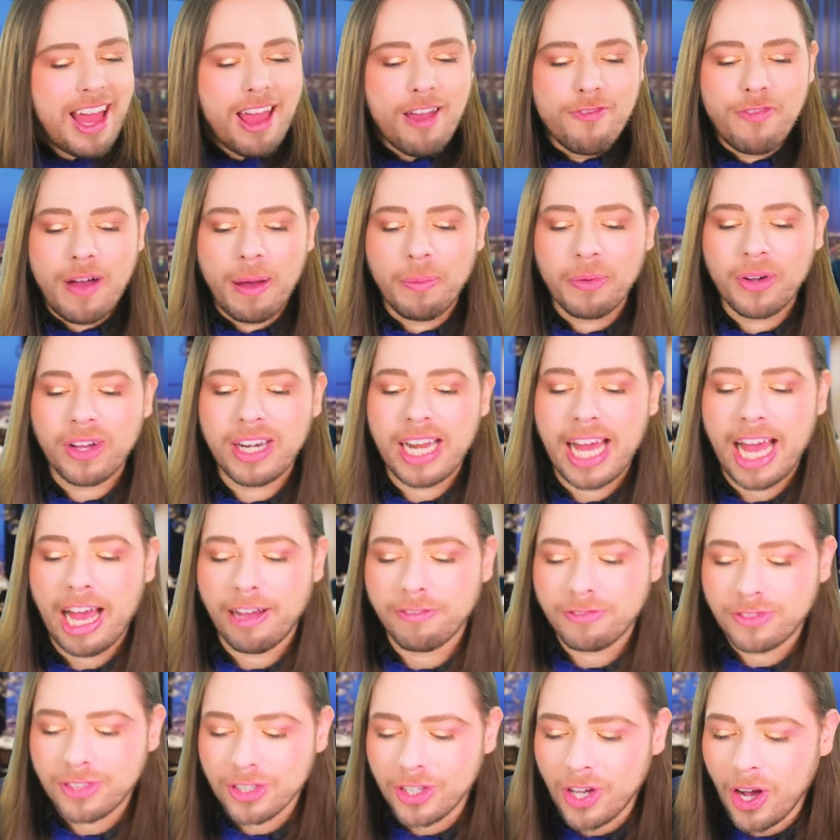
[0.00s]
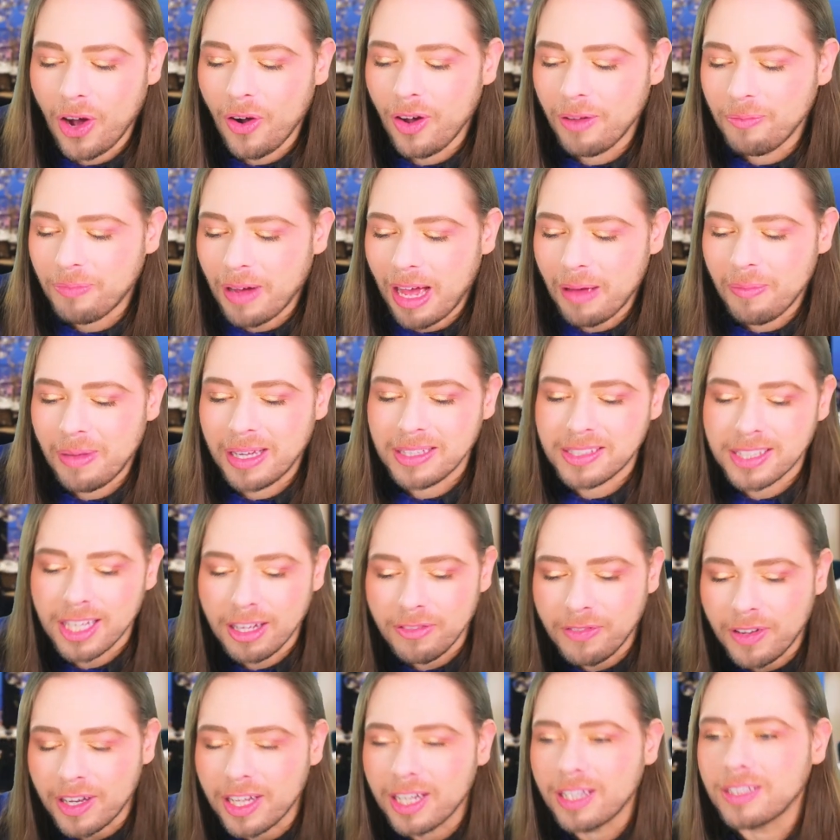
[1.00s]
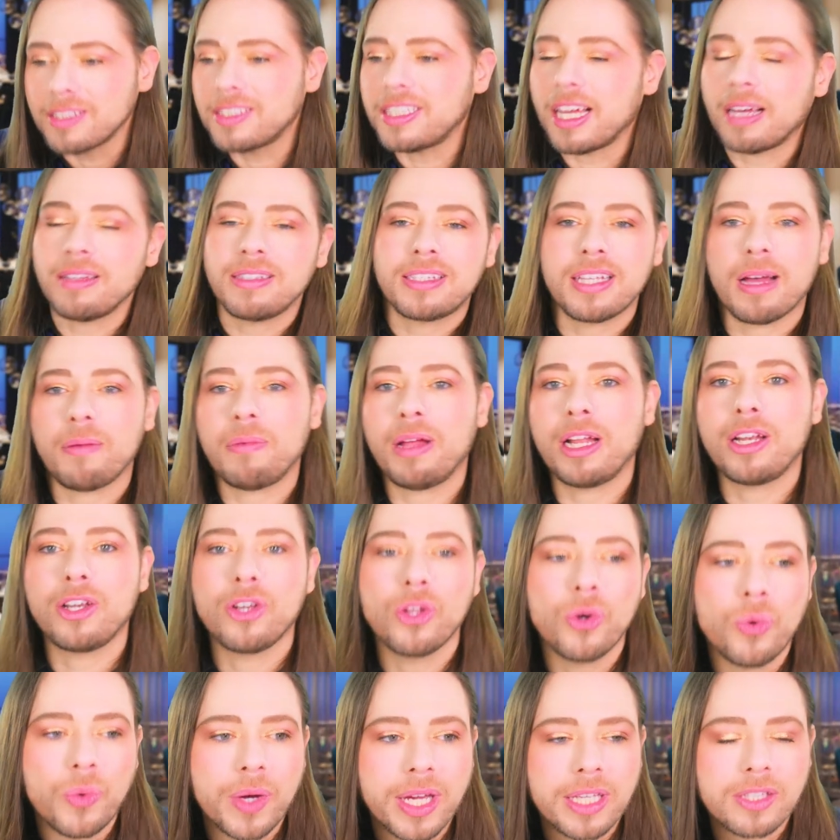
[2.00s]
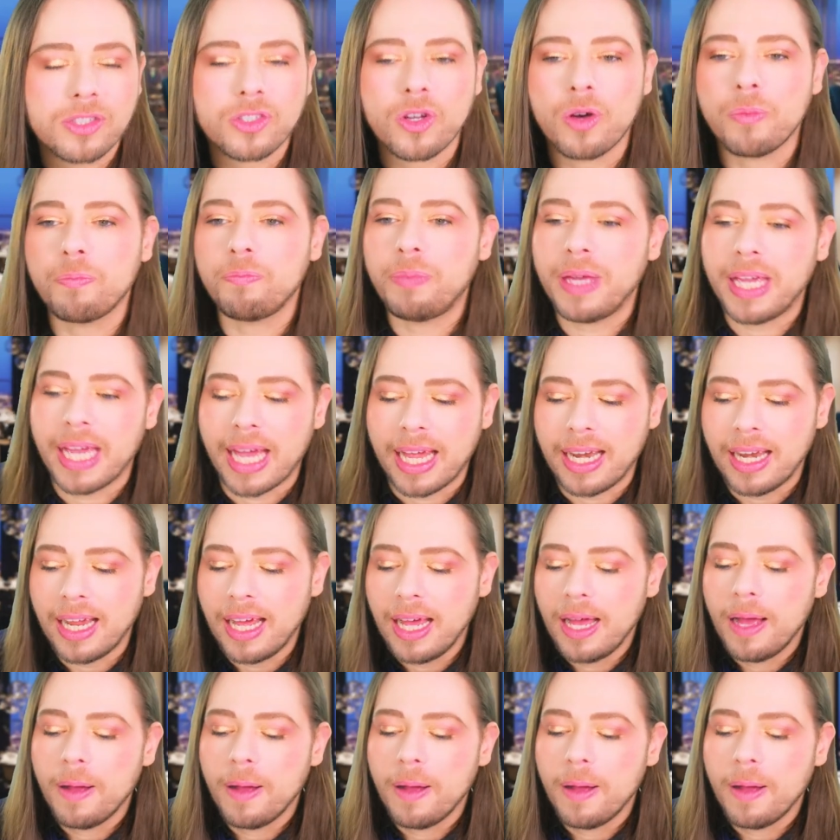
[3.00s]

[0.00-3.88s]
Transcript: If I'm going to have to go and buy myself a little something at Louis, so be it.